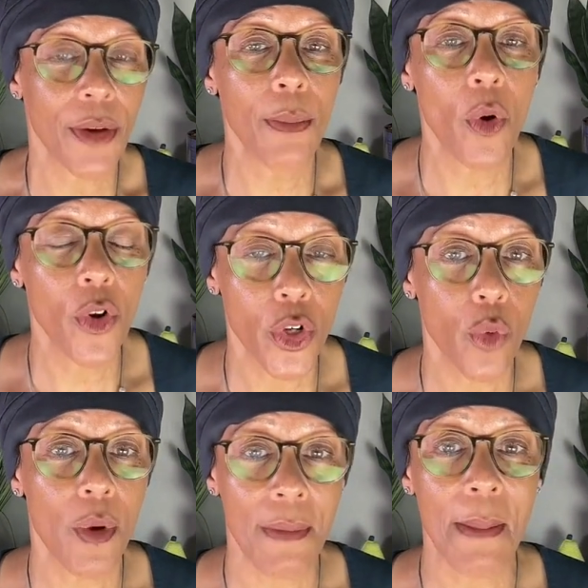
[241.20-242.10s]
the more
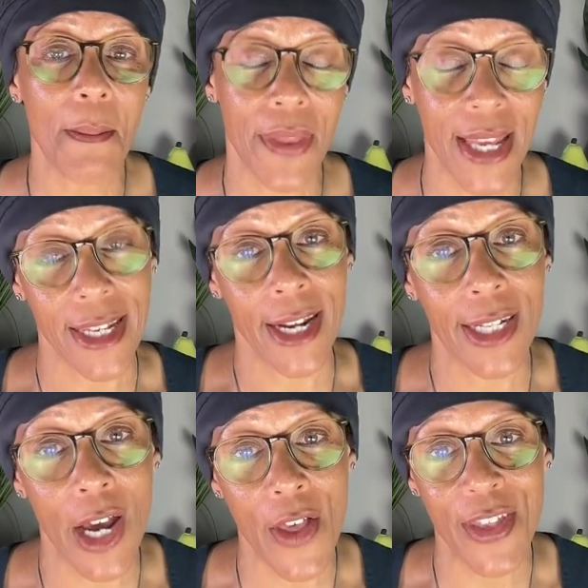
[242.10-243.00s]
you'll remember this
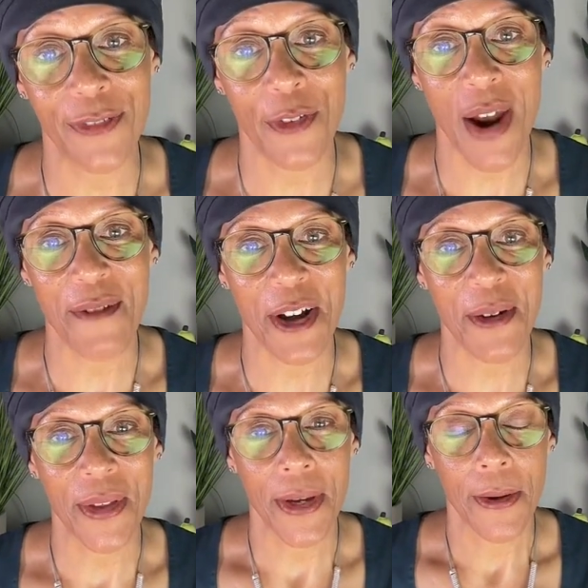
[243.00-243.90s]
and learn this forever.